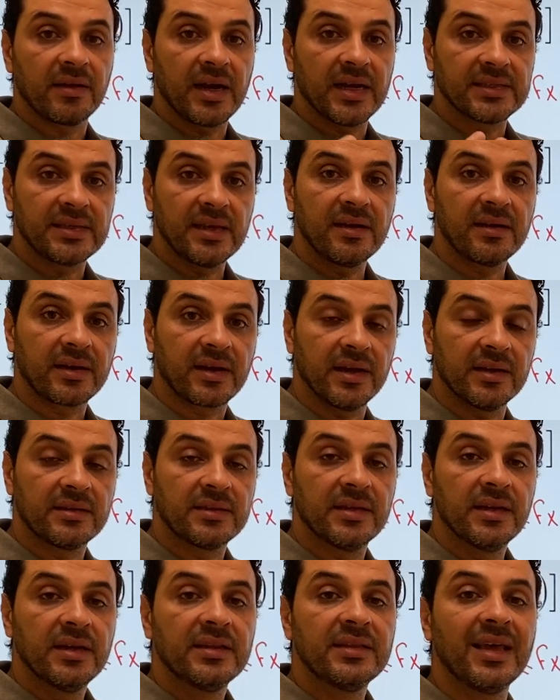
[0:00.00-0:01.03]

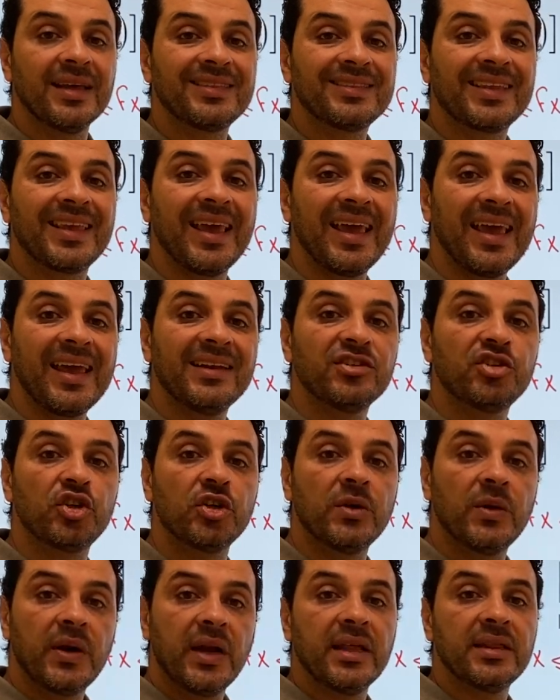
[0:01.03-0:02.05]
circuit that can
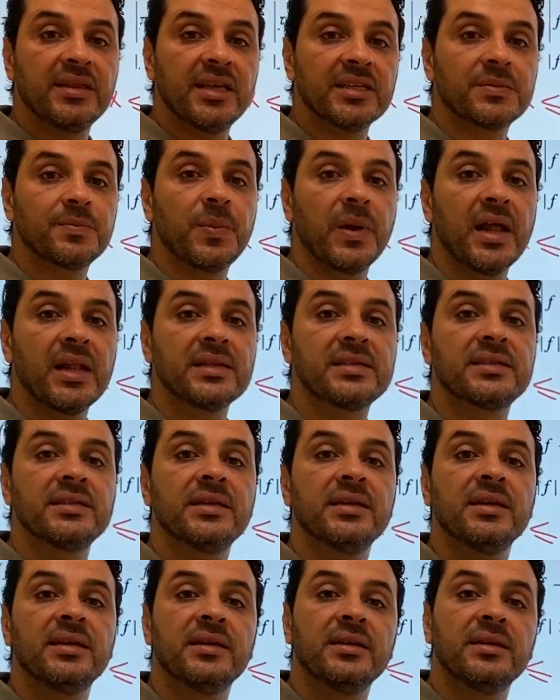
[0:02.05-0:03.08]
generate this
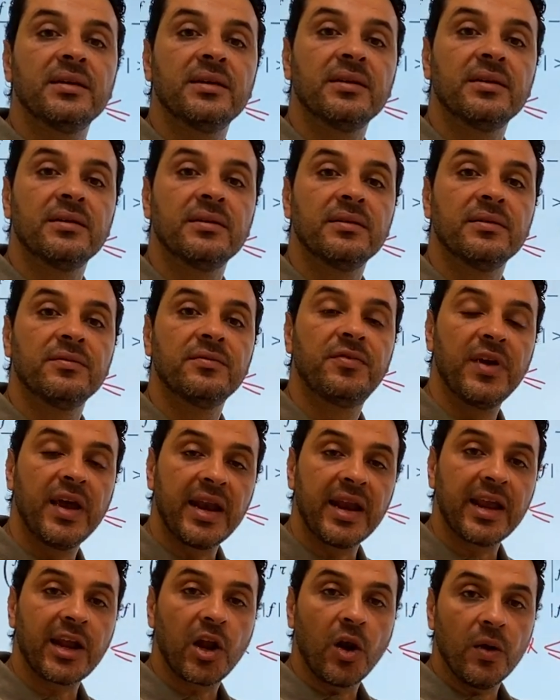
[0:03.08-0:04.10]
pulse
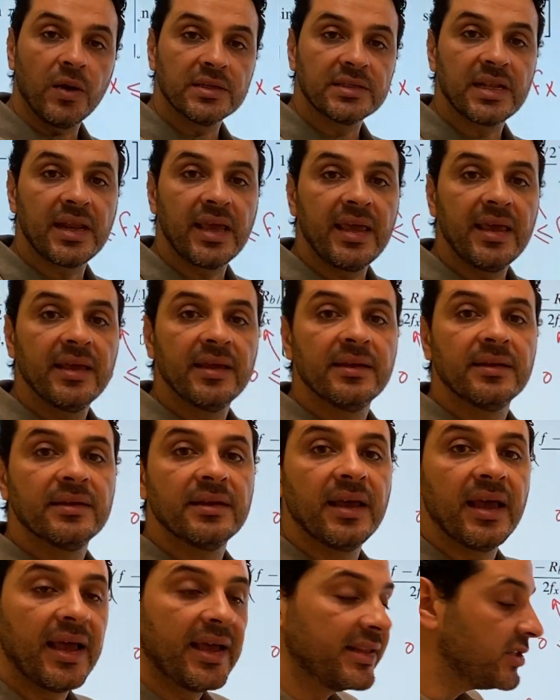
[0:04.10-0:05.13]
very closely
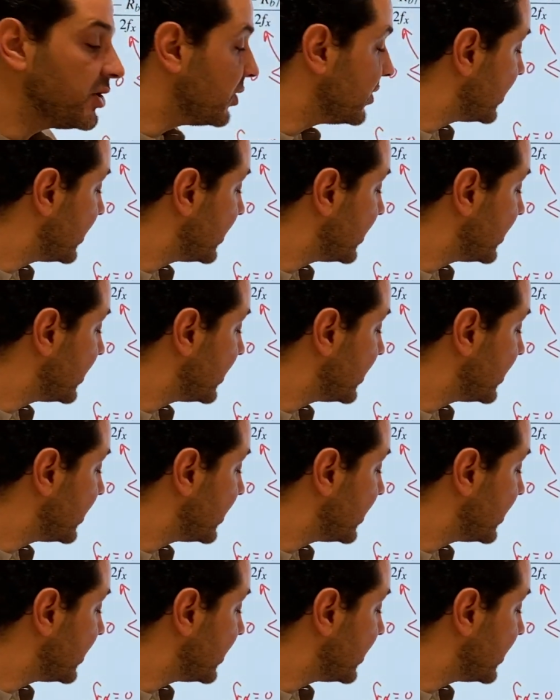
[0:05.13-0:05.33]
and you